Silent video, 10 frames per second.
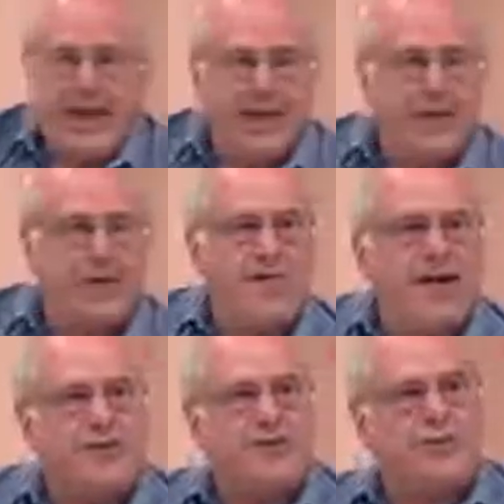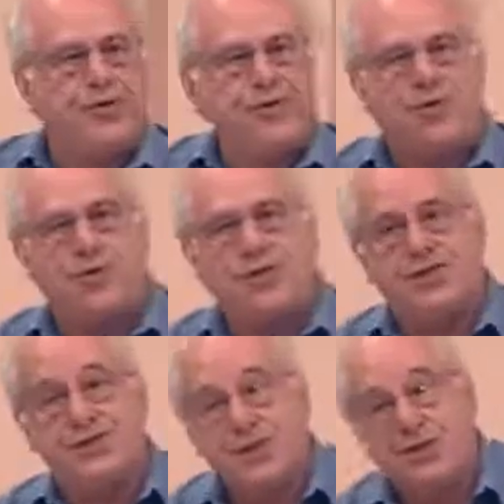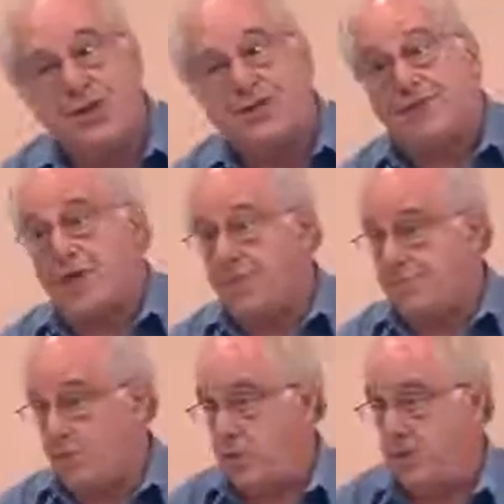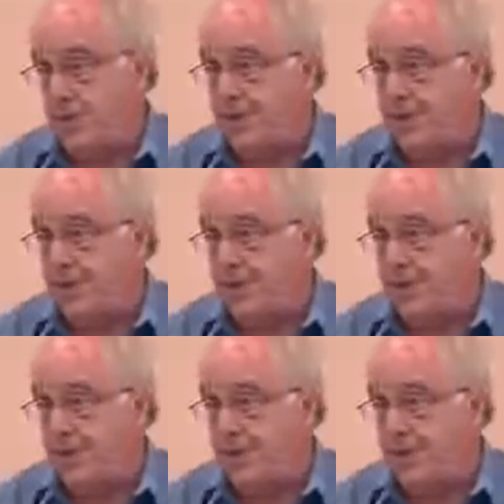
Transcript: Anyway, that Supreme Court decision is very important